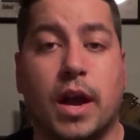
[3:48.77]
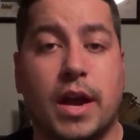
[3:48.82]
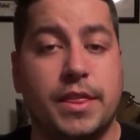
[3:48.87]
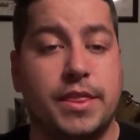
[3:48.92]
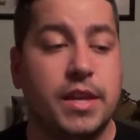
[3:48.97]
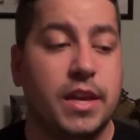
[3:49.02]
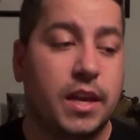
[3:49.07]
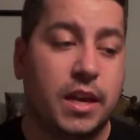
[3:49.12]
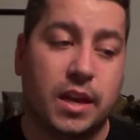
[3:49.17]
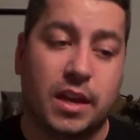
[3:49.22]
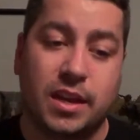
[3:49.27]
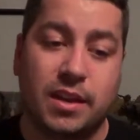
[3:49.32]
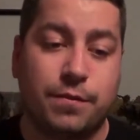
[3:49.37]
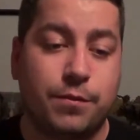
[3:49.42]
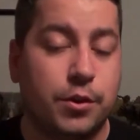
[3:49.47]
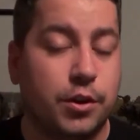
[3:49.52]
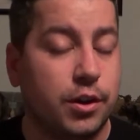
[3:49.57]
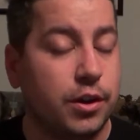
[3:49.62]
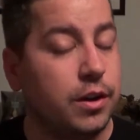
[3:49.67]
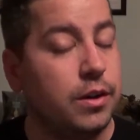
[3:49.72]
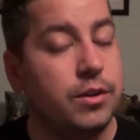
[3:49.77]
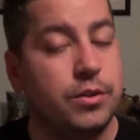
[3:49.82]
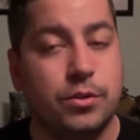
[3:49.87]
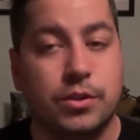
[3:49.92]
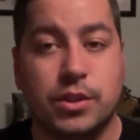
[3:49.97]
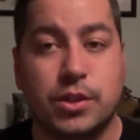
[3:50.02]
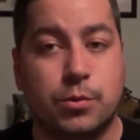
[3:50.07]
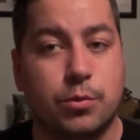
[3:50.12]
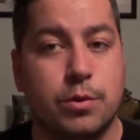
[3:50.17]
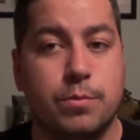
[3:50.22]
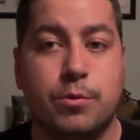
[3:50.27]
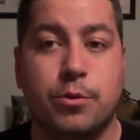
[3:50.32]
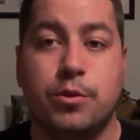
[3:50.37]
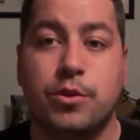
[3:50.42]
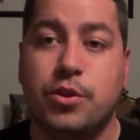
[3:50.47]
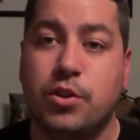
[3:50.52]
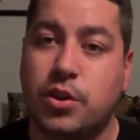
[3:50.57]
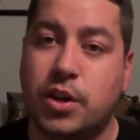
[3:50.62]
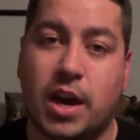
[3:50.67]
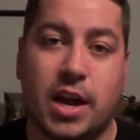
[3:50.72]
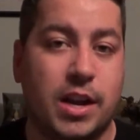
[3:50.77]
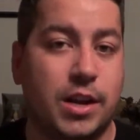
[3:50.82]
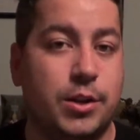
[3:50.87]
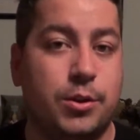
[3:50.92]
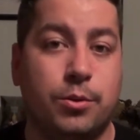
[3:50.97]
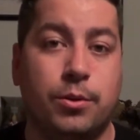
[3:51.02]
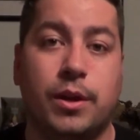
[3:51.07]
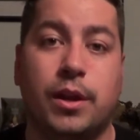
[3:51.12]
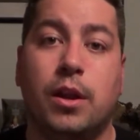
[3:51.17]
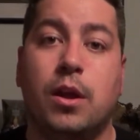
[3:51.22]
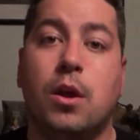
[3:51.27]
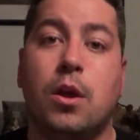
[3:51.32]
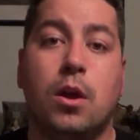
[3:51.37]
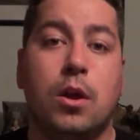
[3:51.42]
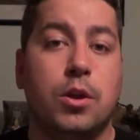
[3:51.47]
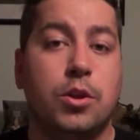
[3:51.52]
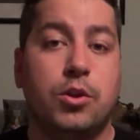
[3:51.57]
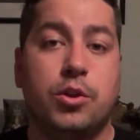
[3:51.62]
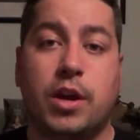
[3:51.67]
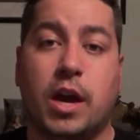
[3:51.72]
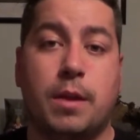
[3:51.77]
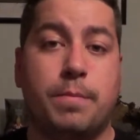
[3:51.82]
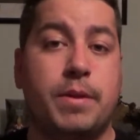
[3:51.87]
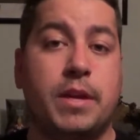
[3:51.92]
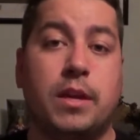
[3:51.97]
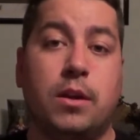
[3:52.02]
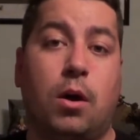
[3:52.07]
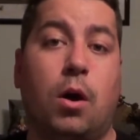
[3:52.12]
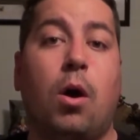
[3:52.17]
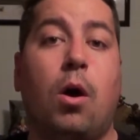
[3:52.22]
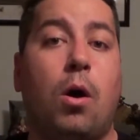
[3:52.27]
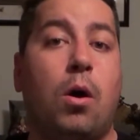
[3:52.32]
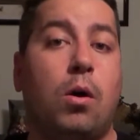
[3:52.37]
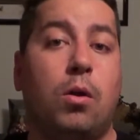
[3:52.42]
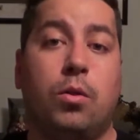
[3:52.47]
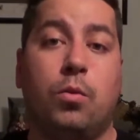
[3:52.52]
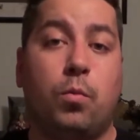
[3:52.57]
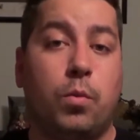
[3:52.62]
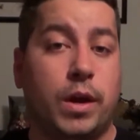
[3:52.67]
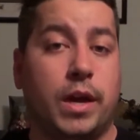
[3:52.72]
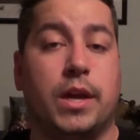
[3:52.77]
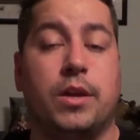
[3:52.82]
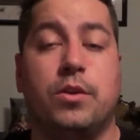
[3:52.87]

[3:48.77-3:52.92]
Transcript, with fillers: I think if you're gonna do this reboot, you gotta do it you got to be in all the way.